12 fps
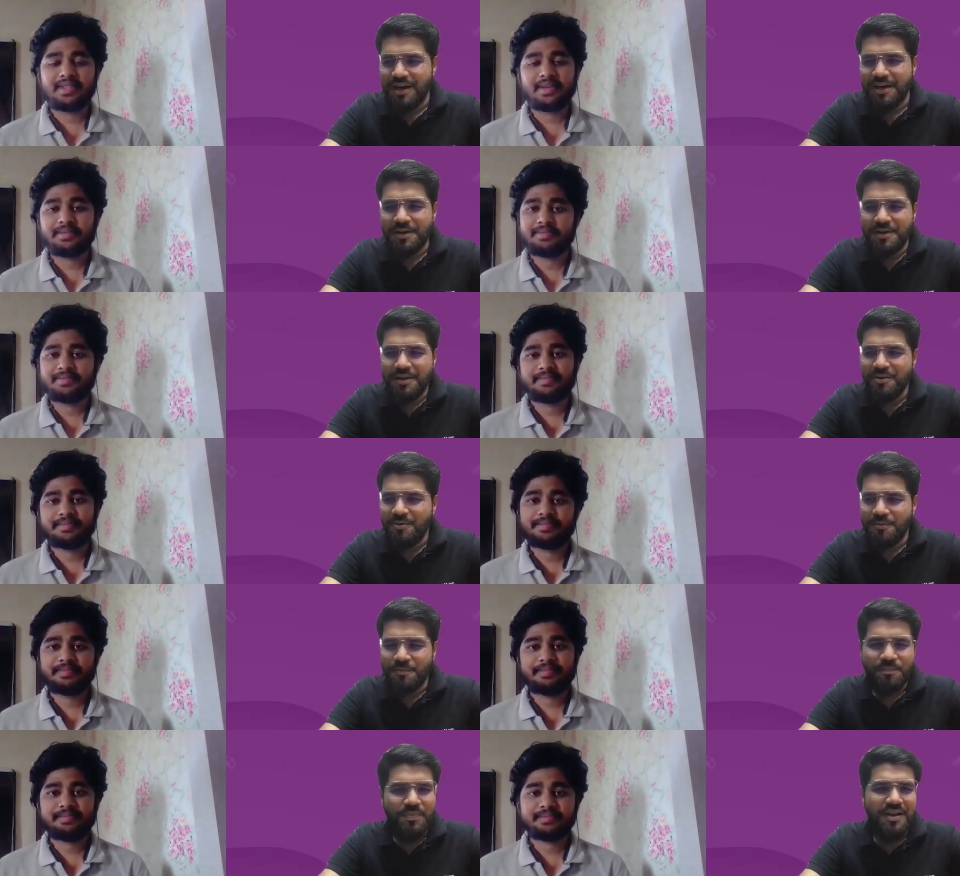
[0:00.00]
Speaker 1: uh, you
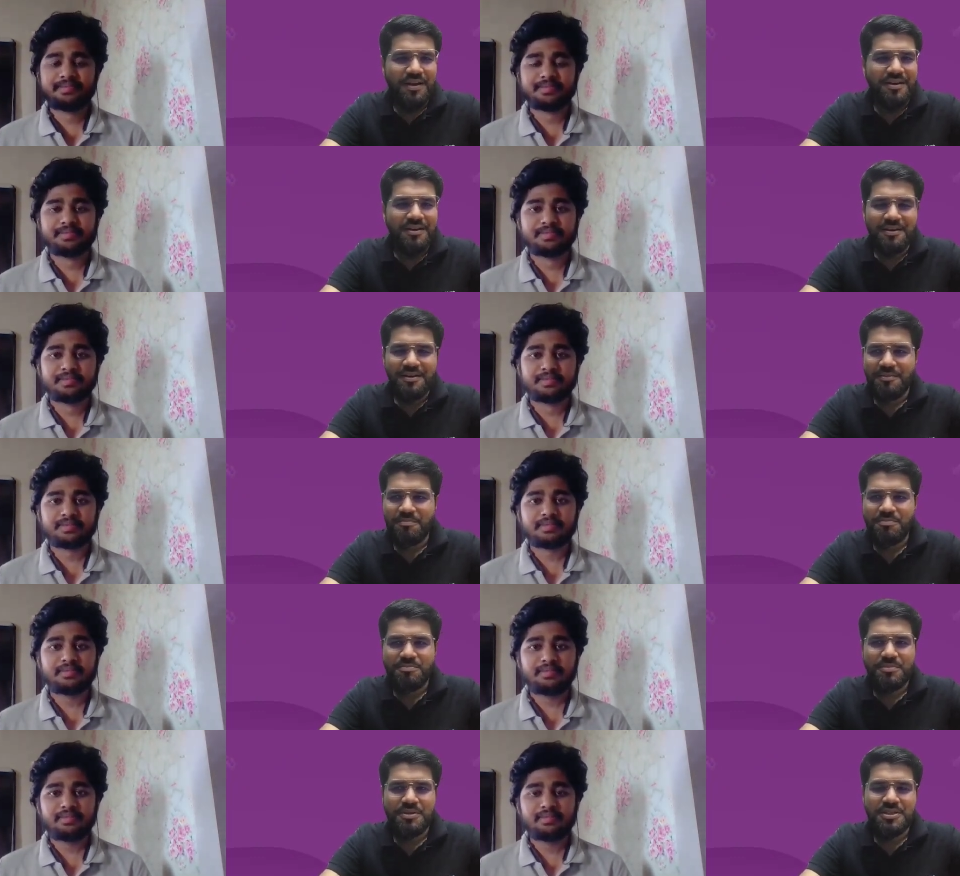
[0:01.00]
know, uh,
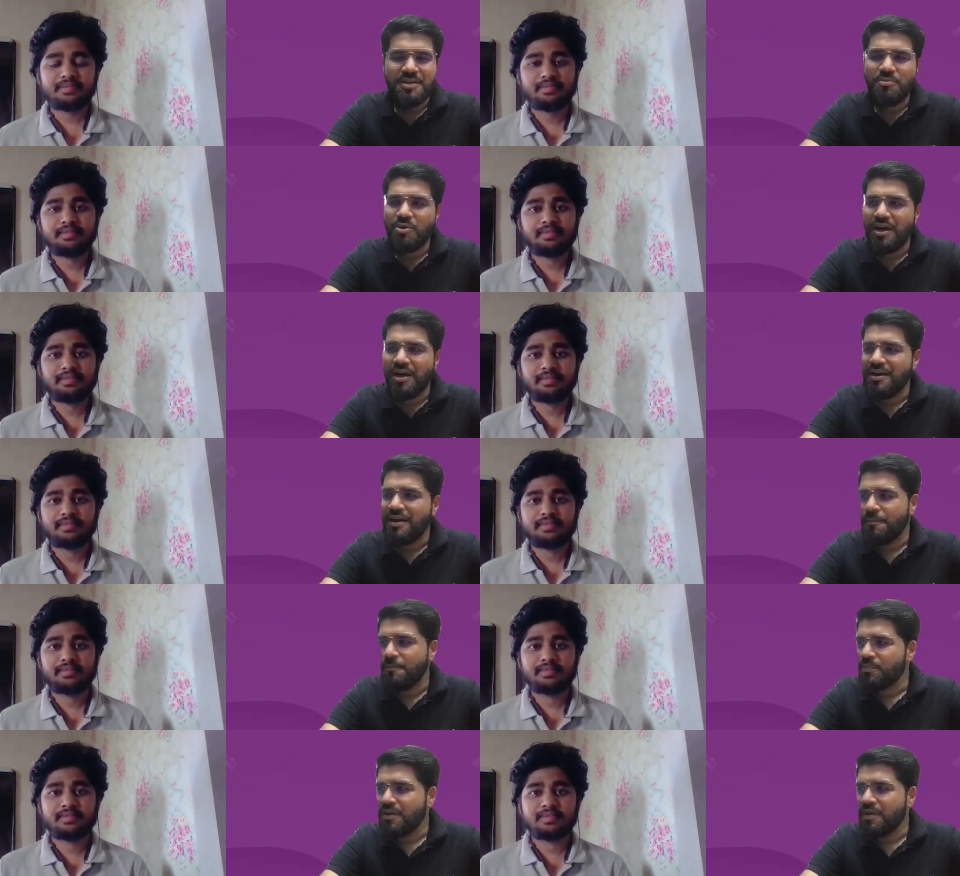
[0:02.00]
Shanmukha, uh,